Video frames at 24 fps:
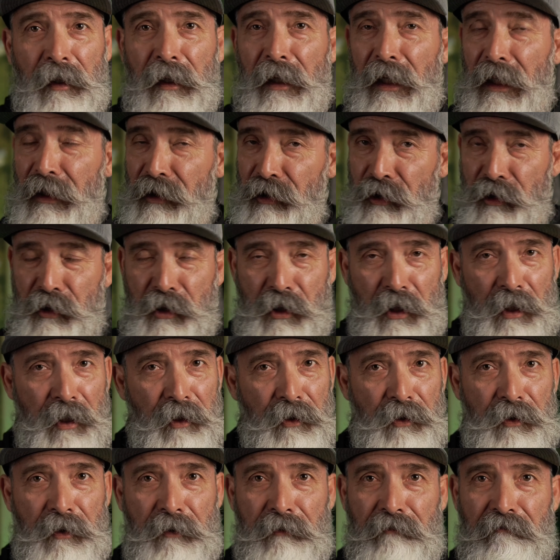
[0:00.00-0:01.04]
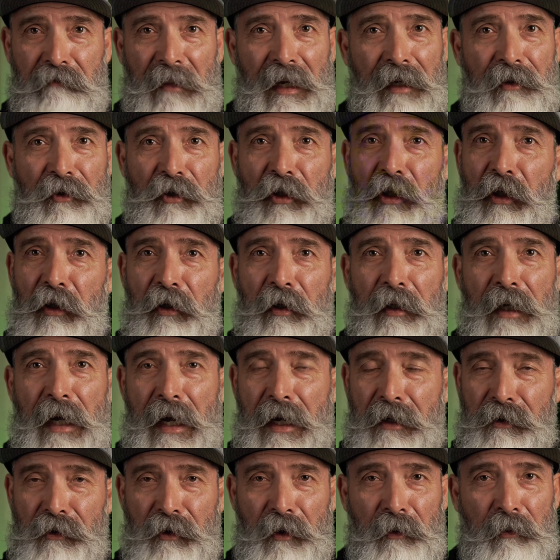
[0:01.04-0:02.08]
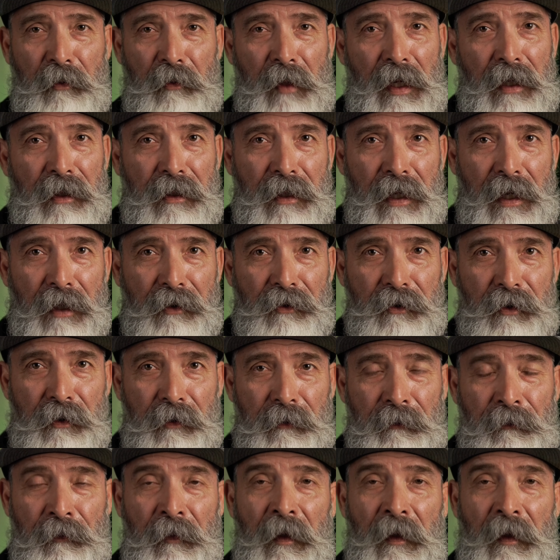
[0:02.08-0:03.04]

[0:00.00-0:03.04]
It's just as good as your bait caster.